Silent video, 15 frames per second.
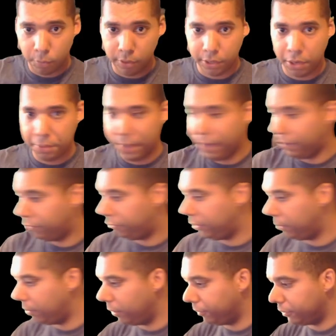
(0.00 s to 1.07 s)
go ahead and
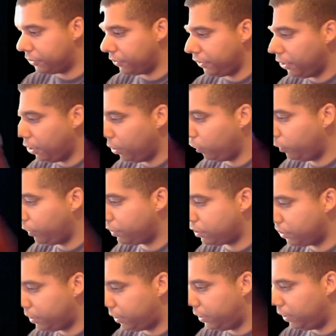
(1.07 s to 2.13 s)
flip over to the artwork
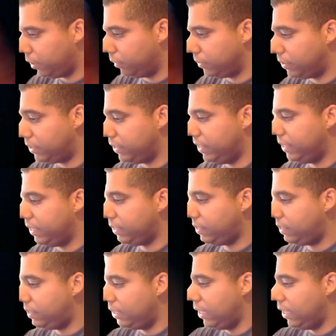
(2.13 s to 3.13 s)
so you can go and see this.